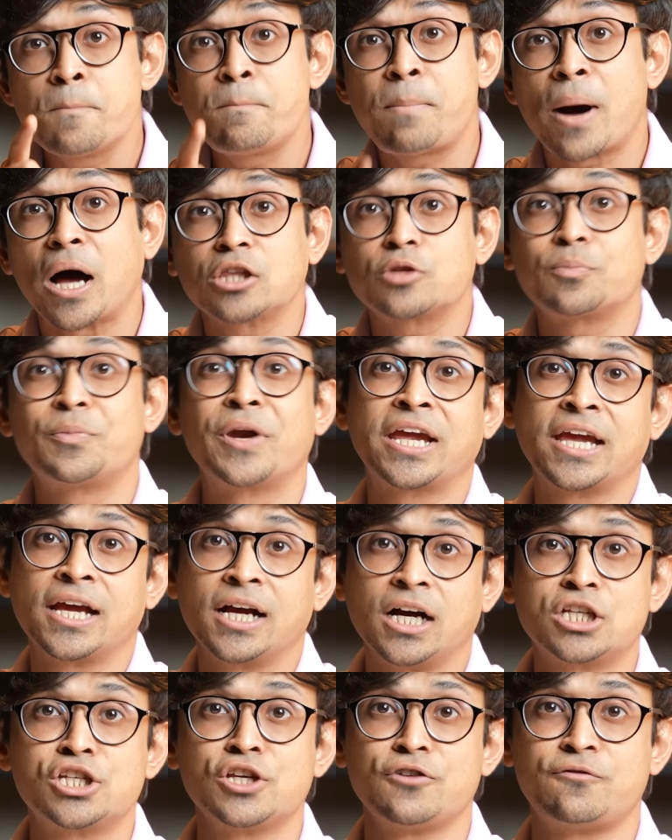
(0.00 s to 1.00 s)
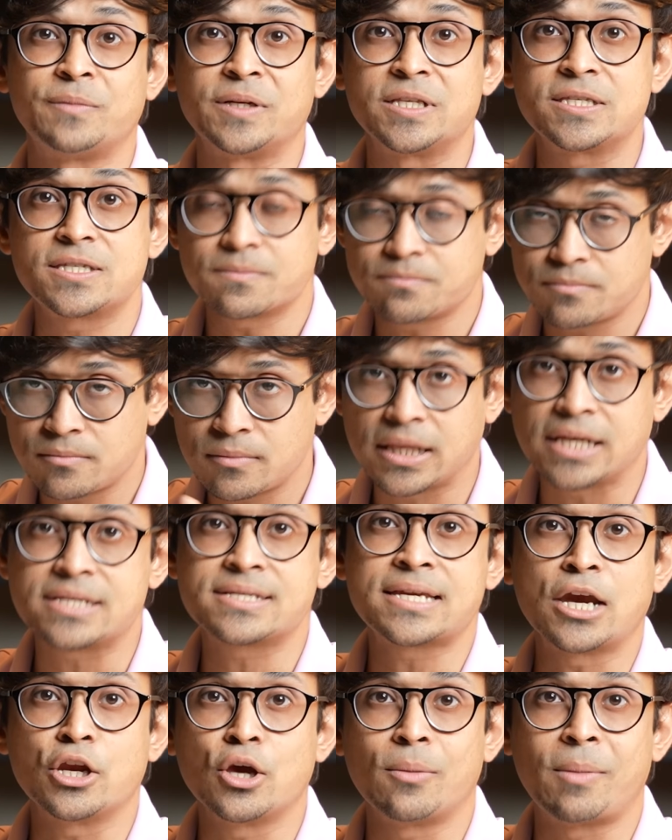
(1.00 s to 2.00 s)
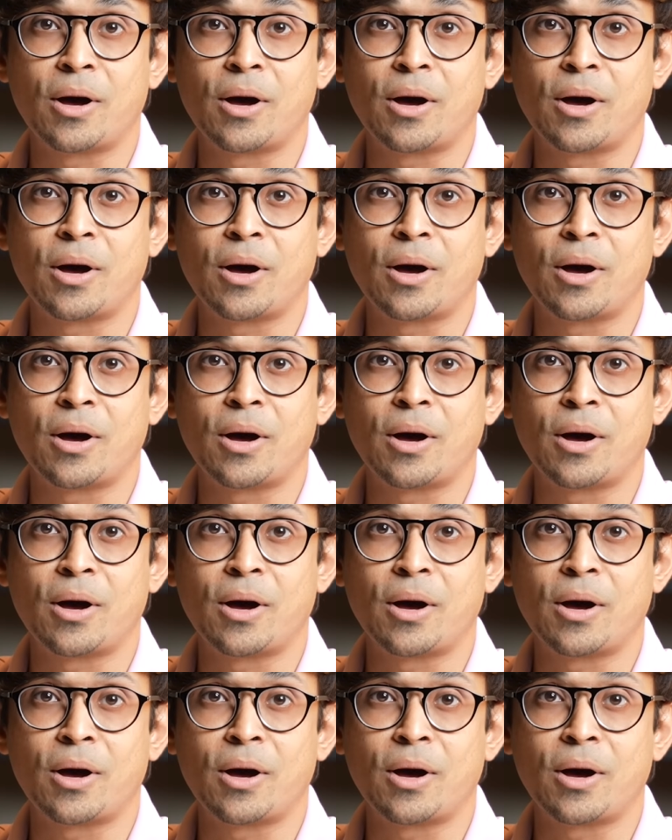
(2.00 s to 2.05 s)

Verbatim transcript: path breaking achievements. Let's tell you